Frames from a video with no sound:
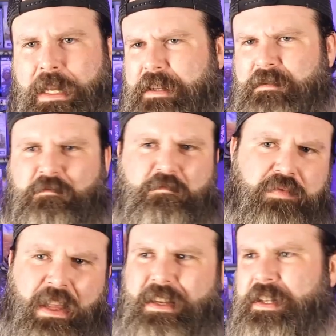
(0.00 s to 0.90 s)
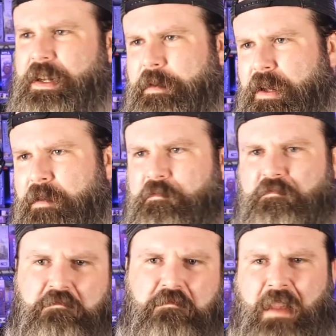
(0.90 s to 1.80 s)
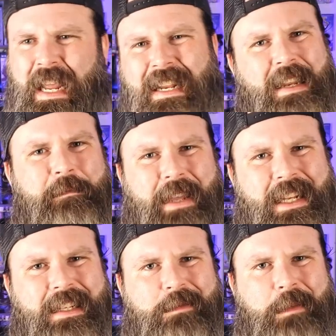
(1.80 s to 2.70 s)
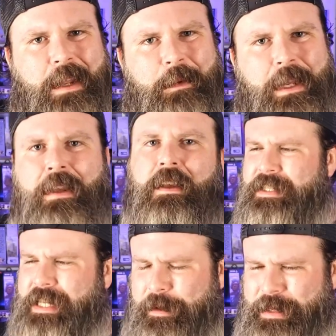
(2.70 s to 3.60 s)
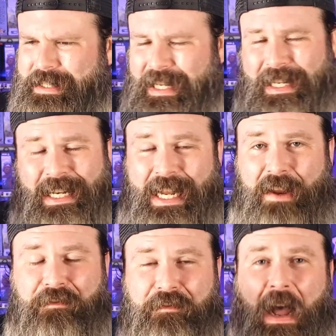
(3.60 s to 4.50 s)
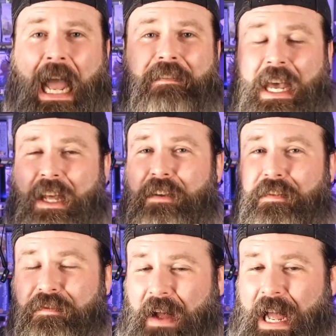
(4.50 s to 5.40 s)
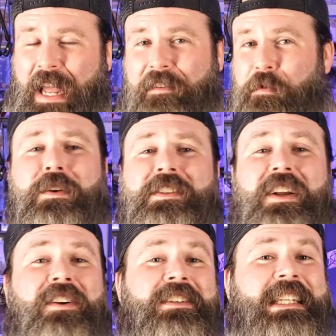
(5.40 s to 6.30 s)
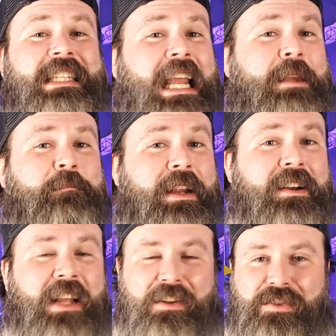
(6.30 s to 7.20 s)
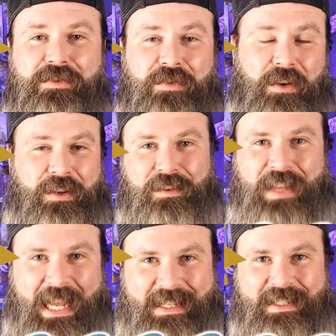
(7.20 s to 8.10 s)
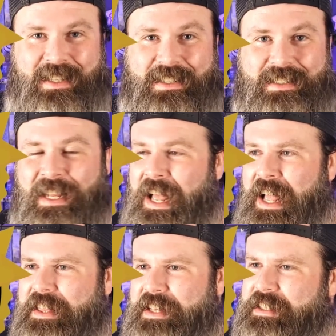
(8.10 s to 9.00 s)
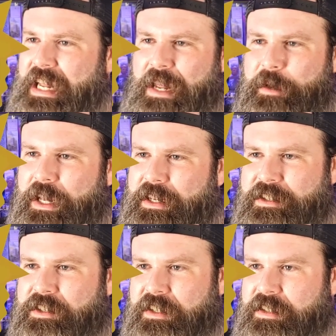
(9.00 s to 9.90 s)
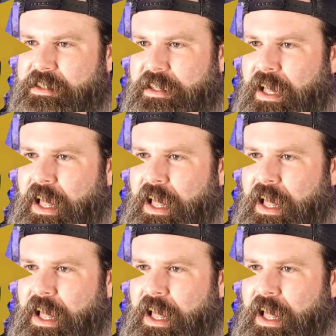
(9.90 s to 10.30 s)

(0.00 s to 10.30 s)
It plays in about 90 minutes maybe. This game is getting a 5 out of 5, which earns it a Beard Stroke of Excellence. This game is just,